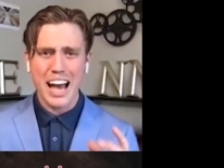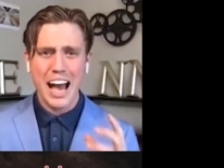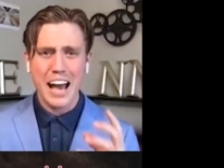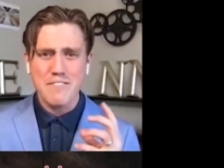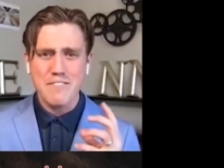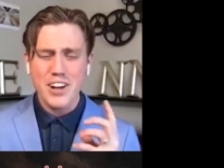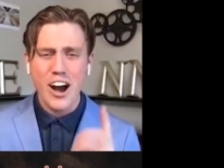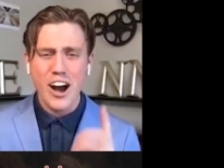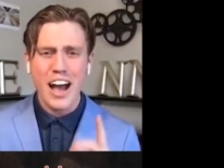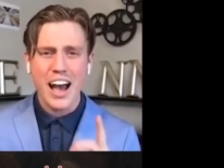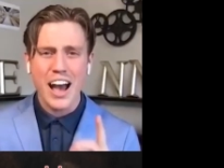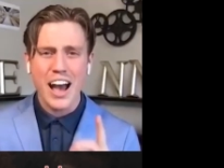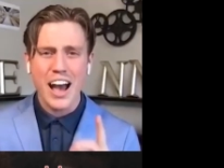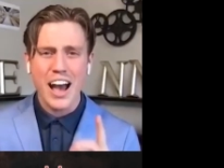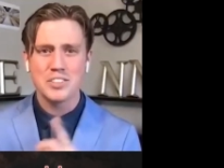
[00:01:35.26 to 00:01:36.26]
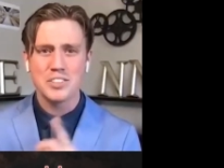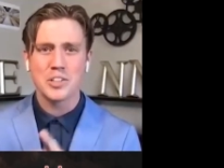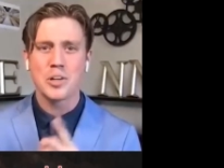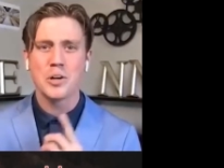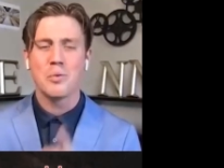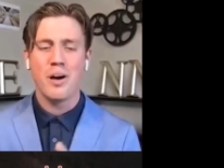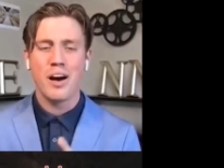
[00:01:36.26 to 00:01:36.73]
I've caught every
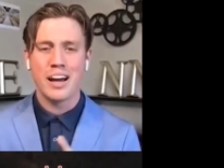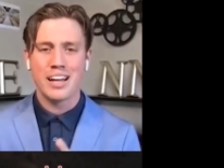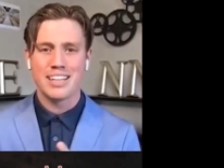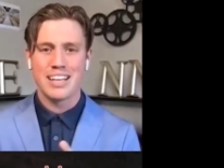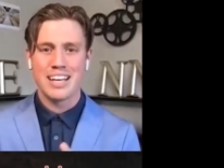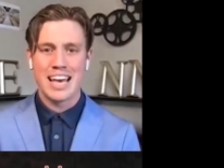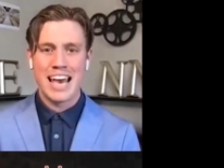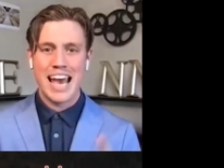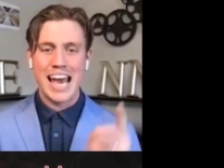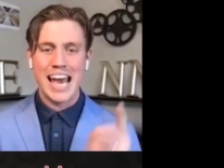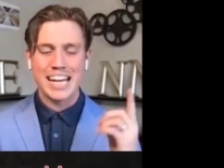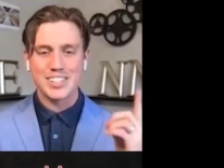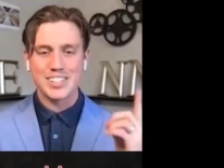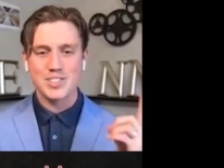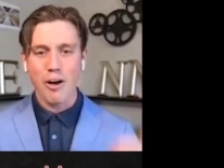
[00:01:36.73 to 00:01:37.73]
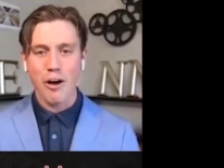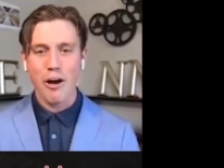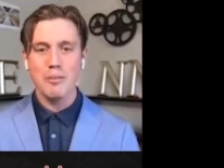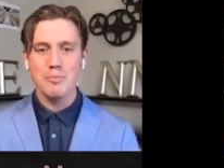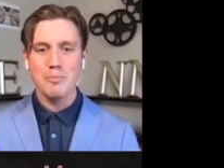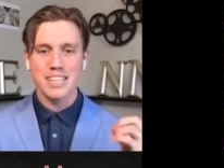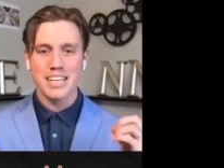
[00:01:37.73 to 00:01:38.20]
single one. And in
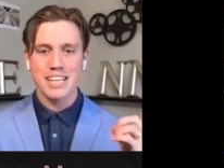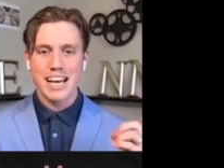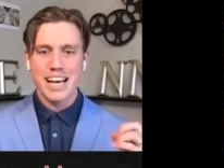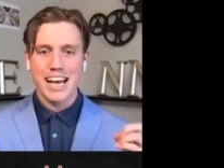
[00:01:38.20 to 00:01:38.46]
Psalms,